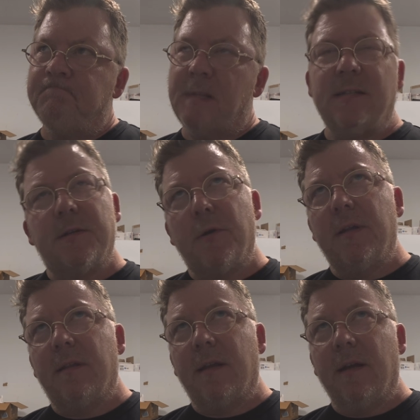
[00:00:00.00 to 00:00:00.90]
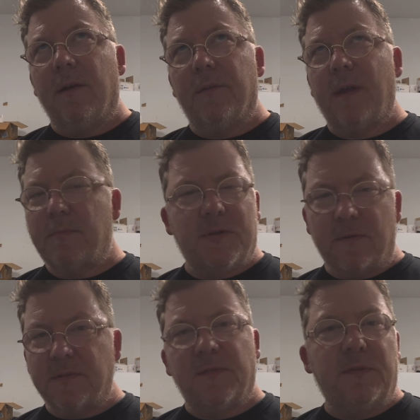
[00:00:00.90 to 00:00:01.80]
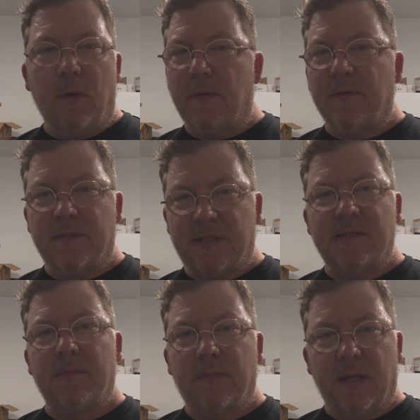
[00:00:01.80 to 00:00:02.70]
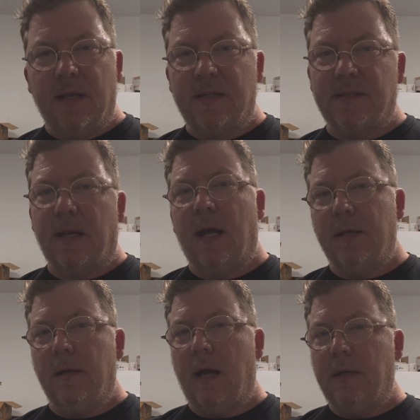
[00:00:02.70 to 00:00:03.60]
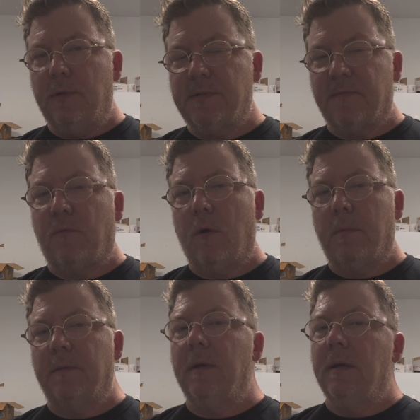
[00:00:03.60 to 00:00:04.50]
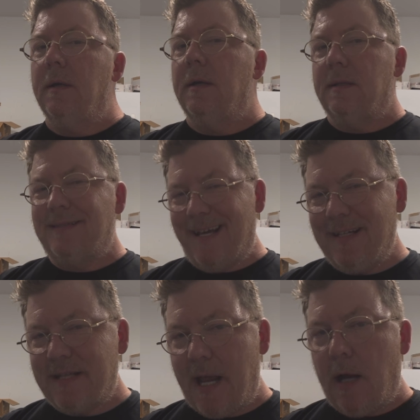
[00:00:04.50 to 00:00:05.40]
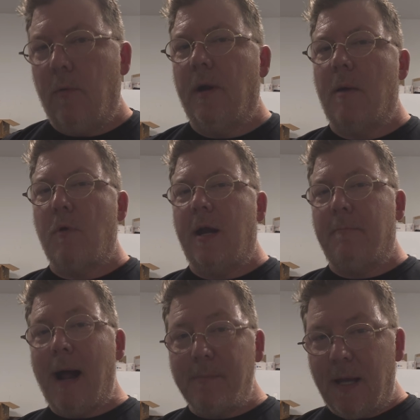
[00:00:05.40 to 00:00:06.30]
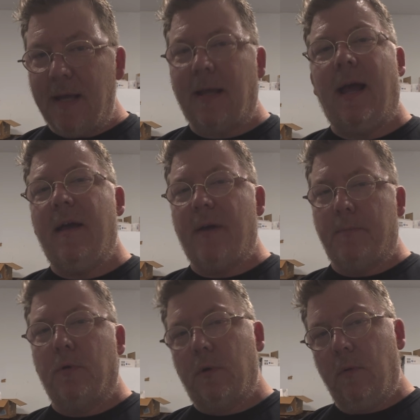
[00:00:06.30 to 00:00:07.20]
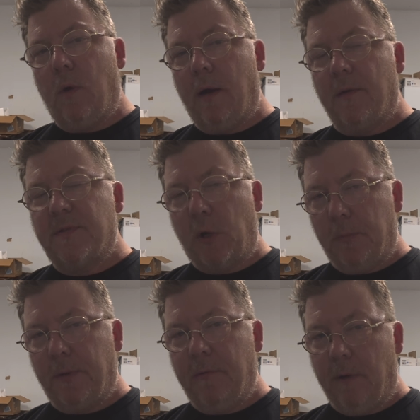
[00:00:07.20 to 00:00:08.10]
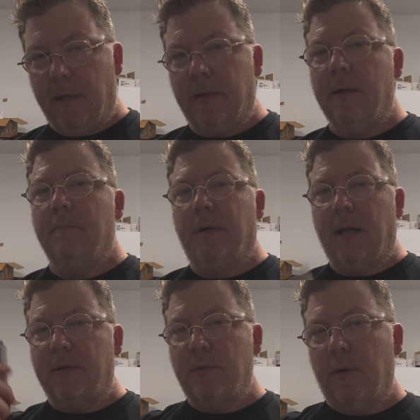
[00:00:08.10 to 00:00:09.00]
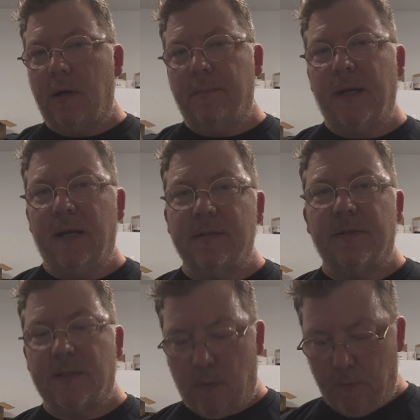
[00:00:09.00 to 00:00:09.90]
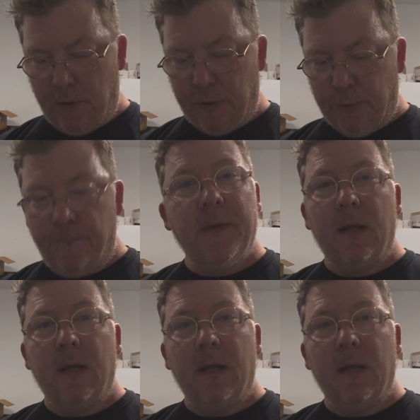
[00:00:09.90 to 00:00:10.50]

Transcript: Is there anything else? I'm sure there's a few other system things that I use it for, but day in, day out, when I'm riding my bike, I have Apple wireless CarPlay running. But I do want to update it, so that's what we're going to do.